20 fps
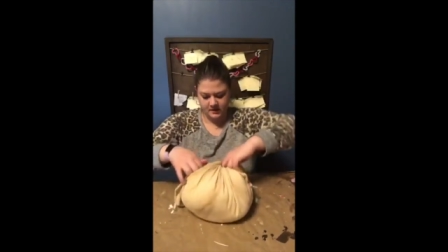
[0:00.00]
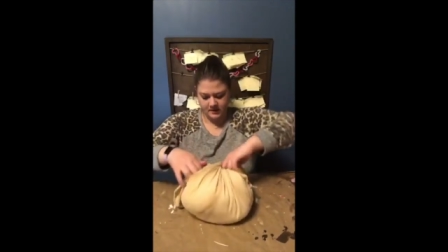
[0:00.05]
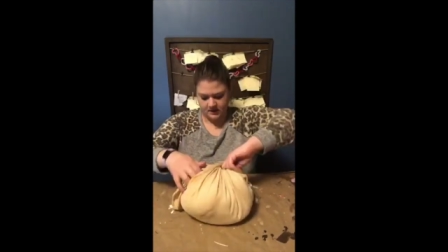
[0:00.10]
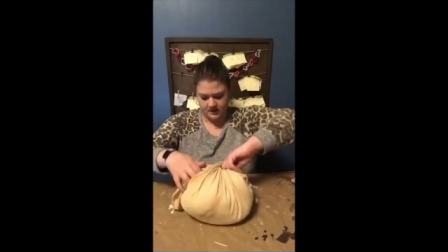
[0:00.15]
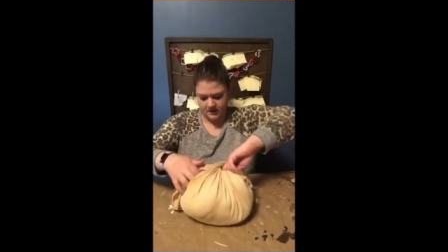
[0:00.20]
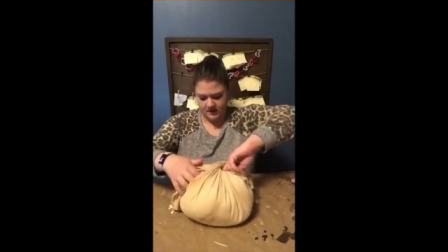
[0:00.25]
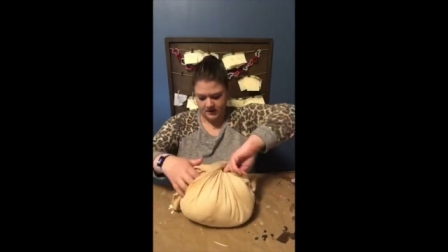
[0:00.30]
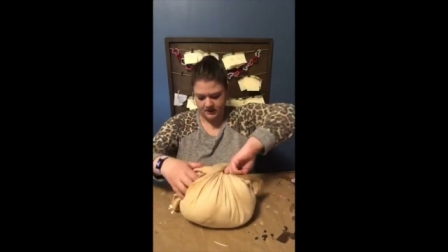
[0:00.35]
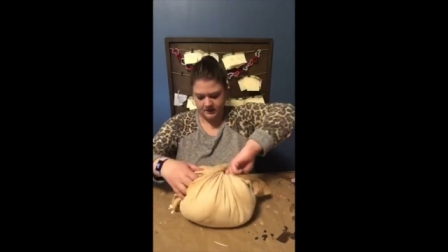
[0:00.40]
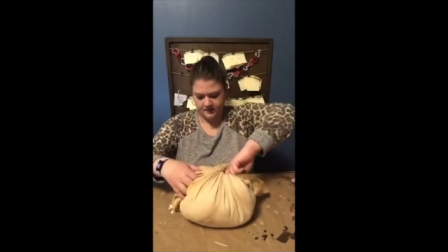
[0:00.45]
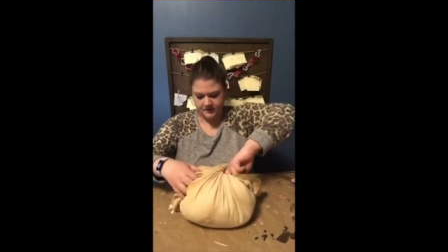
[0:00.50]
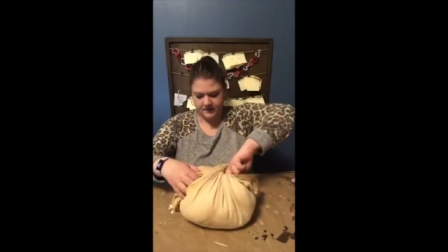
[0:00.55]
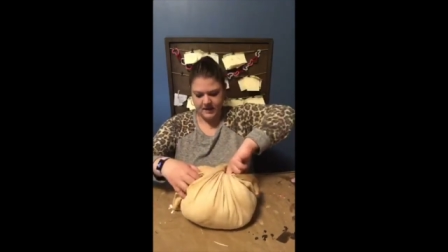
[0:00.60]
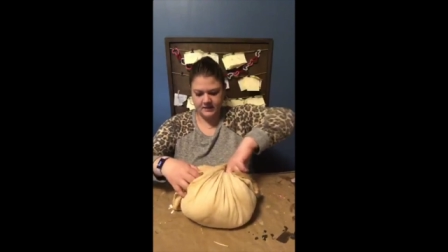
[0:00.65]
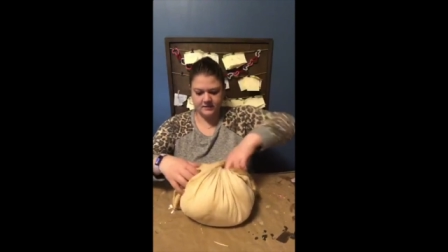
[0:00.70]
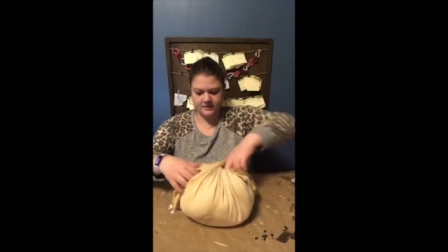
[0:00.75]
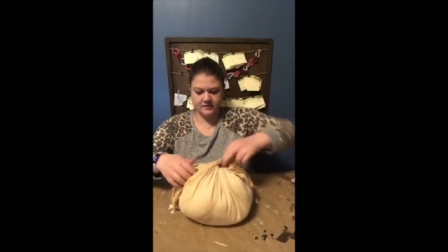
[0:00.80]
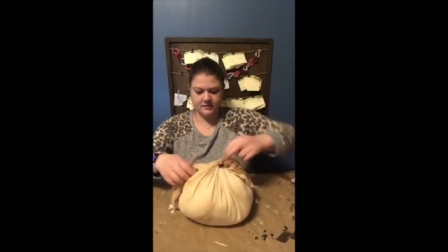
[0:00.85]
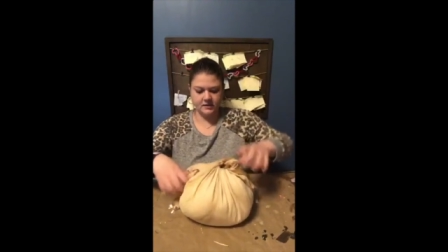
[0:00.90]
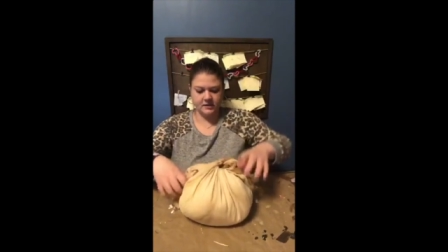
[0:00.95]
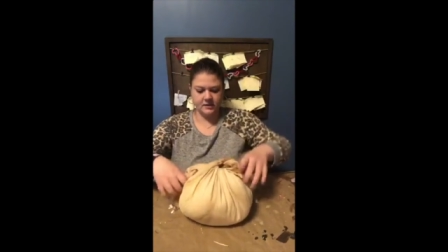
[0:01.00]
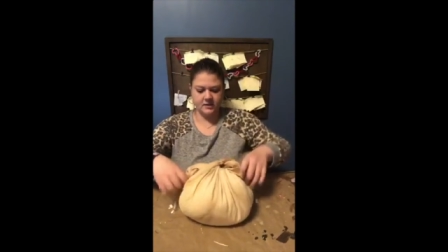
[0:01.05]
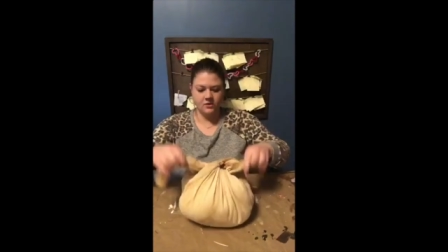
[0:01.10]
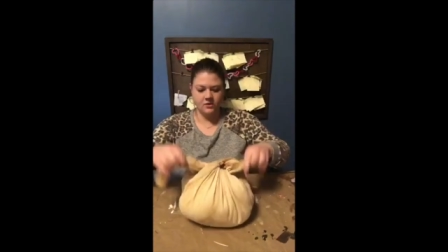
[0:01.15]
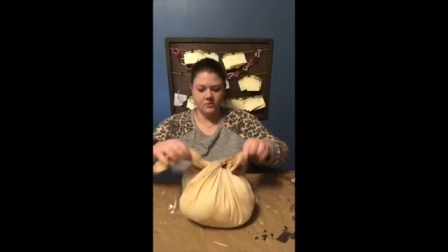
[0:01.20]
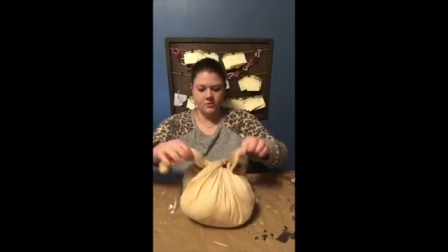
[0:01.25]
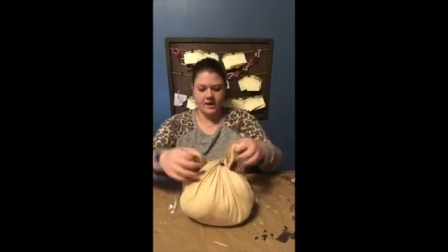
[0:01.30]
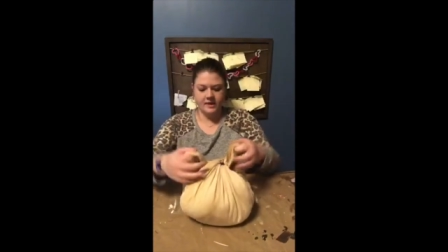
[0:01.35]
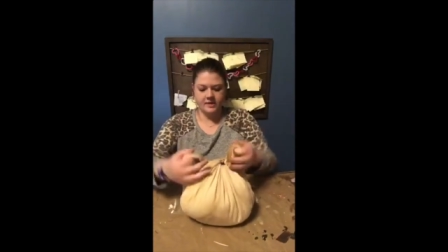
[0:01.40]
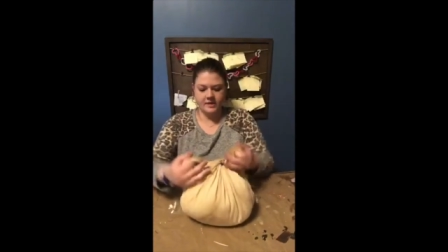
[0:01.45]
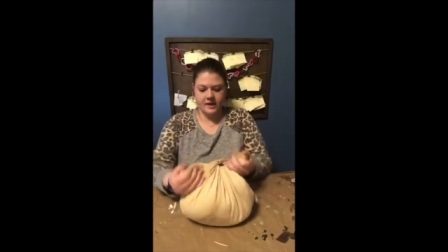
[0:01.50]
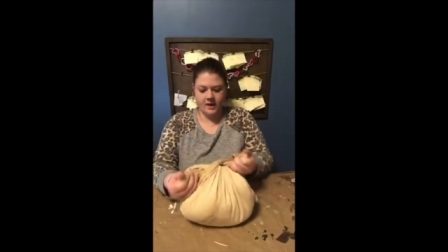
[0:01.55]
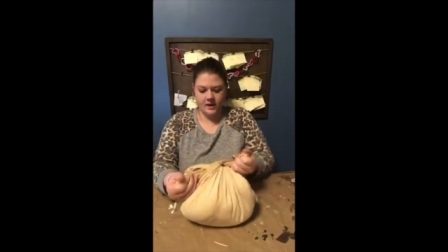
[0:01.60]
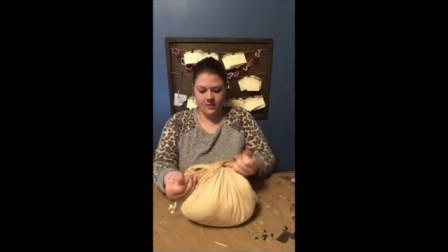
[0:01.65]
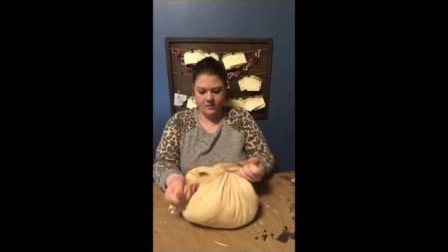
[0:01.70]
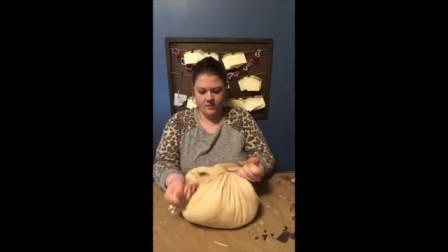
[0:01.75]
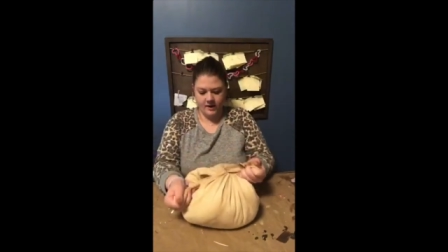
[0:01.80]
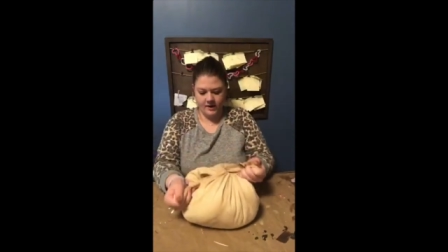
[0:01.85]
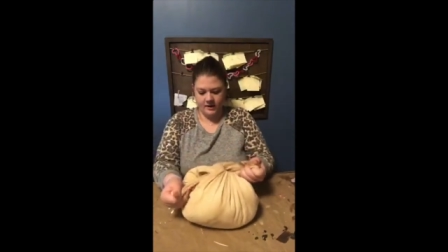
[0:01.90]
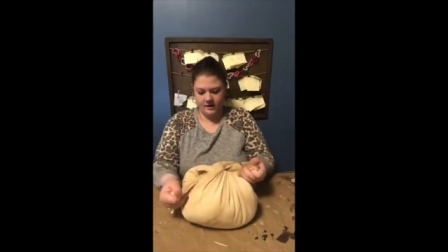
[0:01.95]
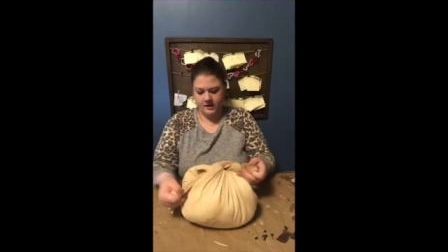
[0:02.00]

his face looking the way that I want it.